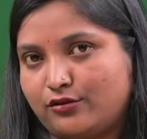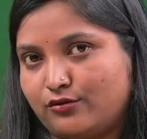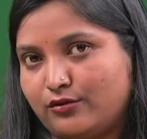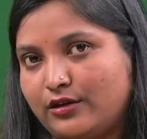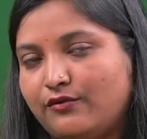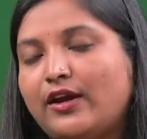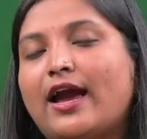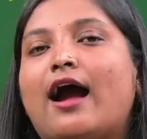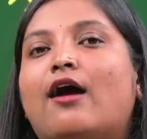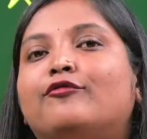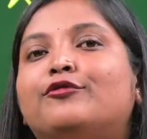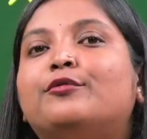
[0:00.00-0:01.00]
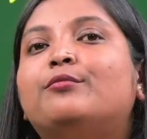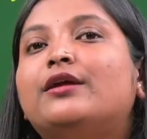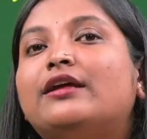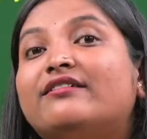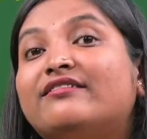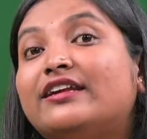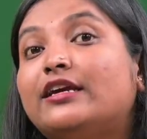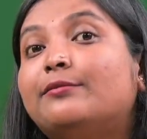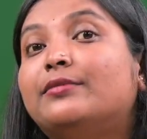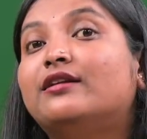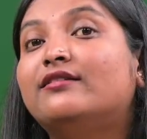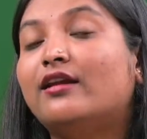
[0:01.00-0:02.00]
We have to be rebuild the
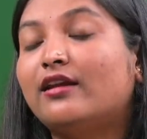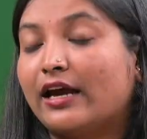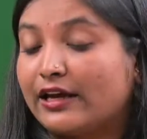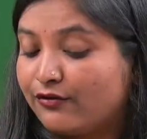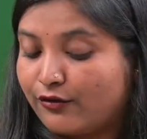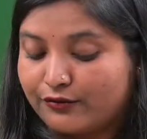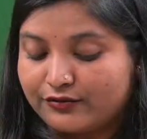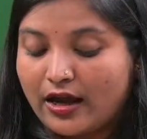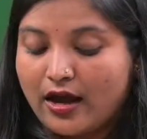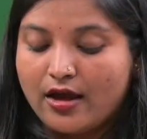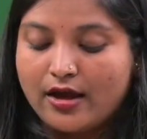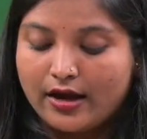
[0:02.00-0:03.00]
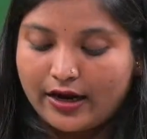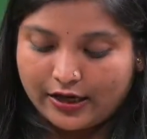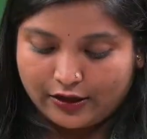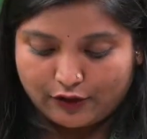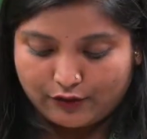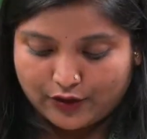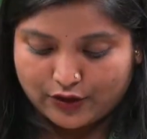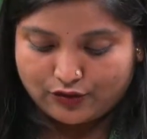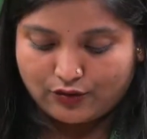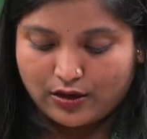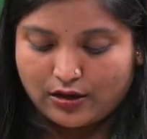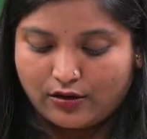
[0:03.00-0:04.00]
life of the individual.
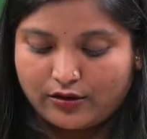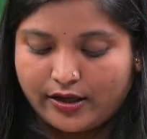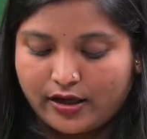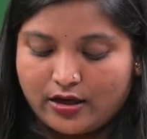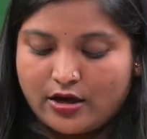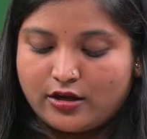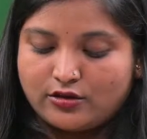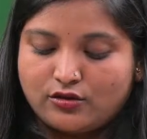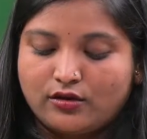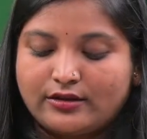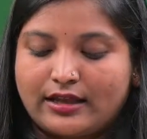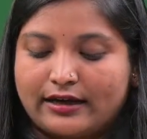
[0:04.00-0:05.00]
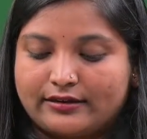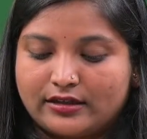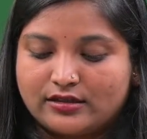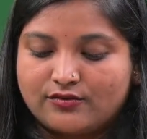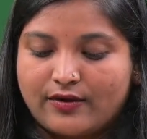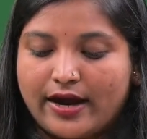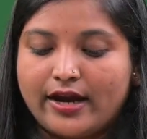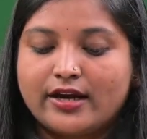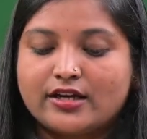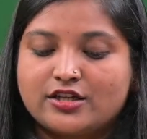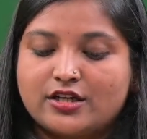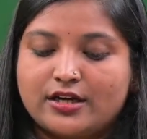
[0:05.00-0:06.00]
Okay, so that is why she
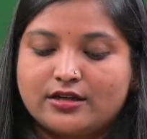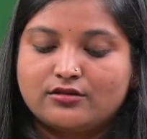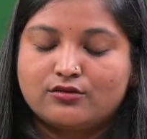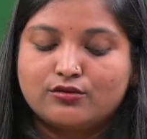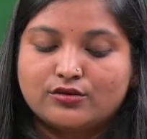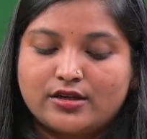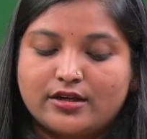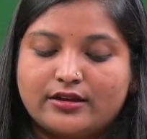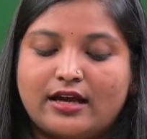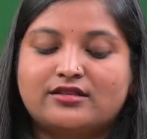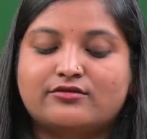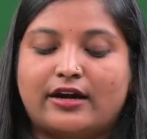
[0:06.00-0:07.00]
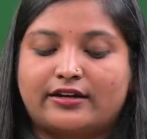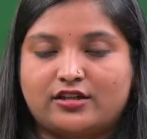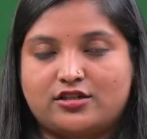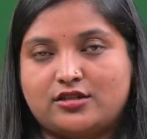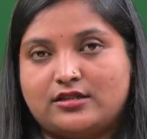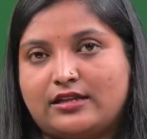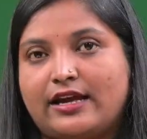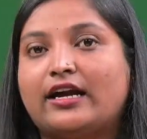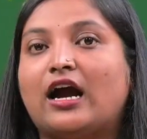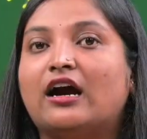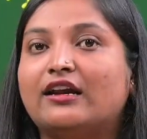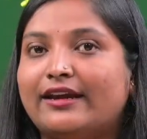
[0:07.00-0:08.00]
is using the strategies like early
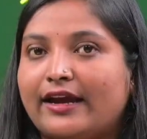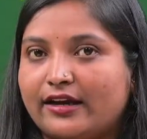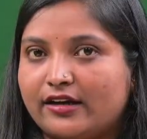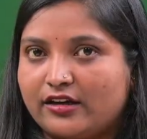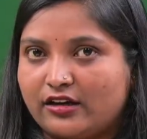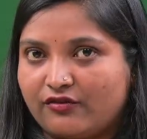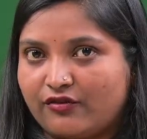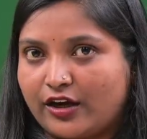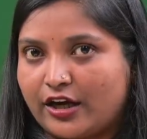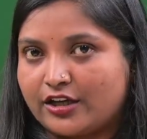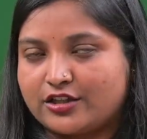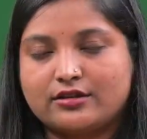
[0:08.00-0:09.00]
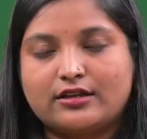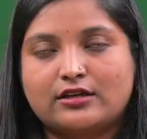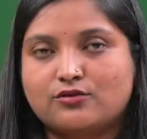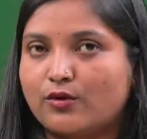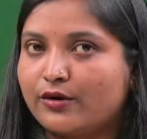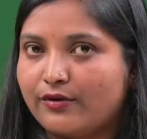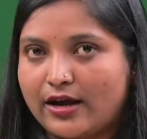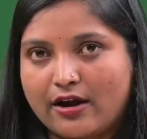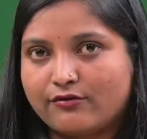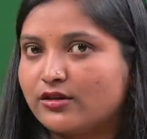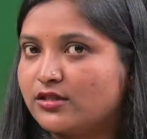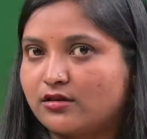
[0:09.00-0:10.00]
identification. That's what we have discussed.